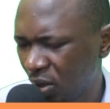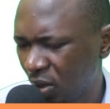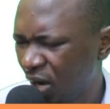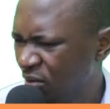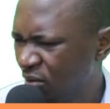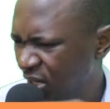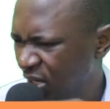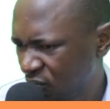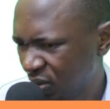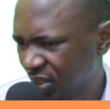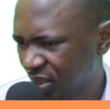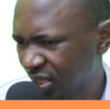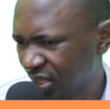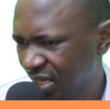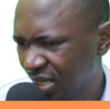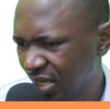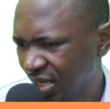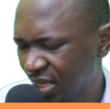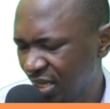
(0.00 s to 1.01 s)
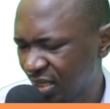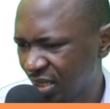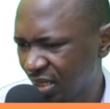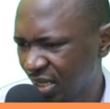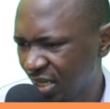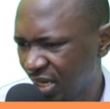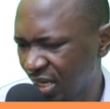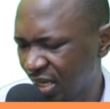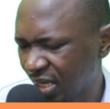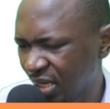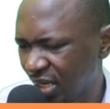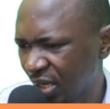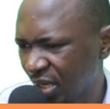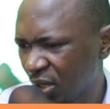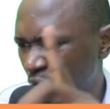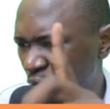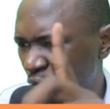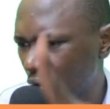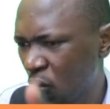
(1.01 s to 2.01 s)
Are we interested in this, really?
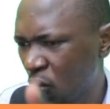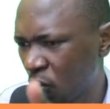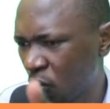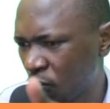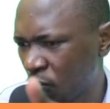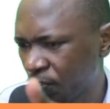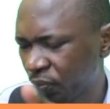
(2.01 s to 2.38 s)
No.